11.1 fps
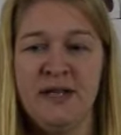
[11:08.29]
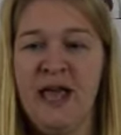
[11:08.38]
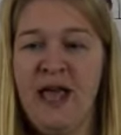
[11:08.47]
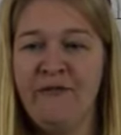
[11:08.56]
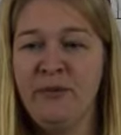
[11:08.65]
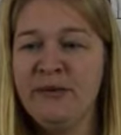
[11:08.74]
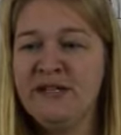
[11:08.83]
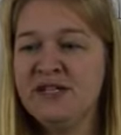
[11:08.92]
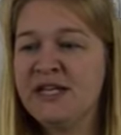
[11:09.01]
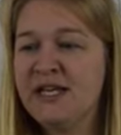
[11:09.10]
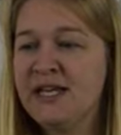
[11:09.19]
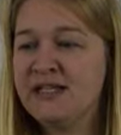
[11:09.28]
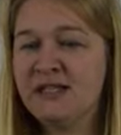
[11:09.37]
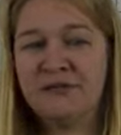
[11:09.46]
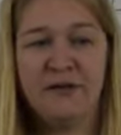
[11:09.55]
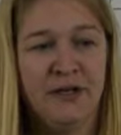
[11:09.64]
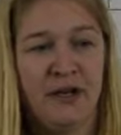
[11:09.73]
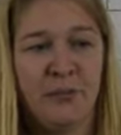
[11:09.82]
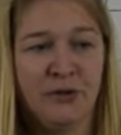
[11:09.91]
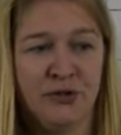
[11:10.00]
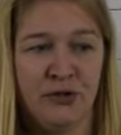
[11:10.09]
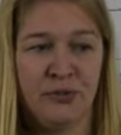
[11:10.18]
Everybody's going to get different number
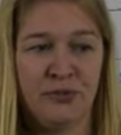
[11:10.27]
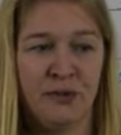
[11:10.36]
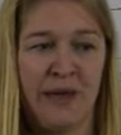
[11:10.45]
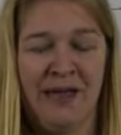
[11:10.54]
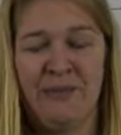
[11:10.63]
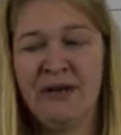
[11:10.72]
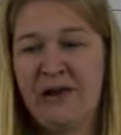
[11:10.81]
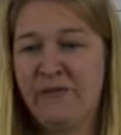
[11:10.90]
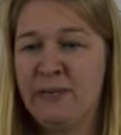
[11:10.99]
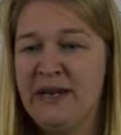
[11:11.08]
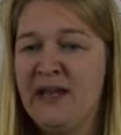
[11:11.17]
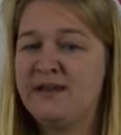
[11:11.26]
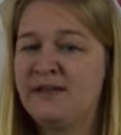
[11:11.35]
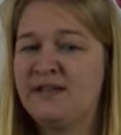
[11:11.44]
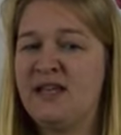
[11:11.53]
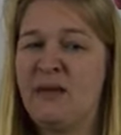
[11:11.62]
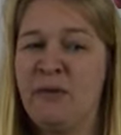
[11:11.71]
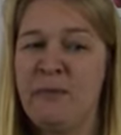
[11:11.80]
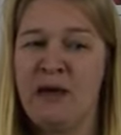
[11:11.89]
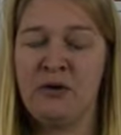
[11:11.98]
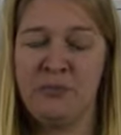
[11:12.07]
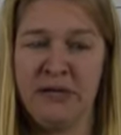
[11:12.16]
tubes, okay? But everybody has the same
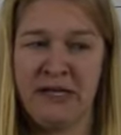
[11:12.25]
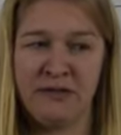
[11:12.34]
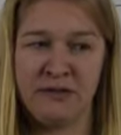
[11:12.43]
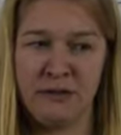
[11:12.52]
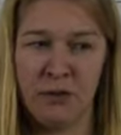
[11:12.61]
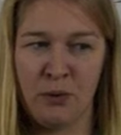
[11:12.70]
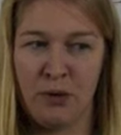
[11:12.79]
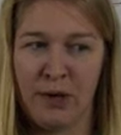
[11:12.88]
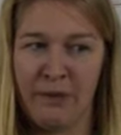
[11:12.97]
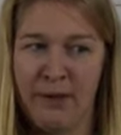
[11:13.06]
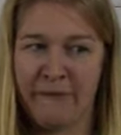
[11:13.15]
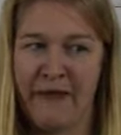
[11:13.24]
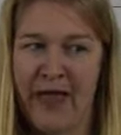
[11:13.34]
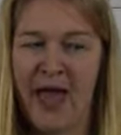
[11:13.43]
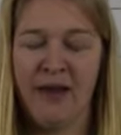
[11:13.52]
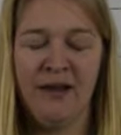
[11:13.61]
amount of beans, so don't worry about that.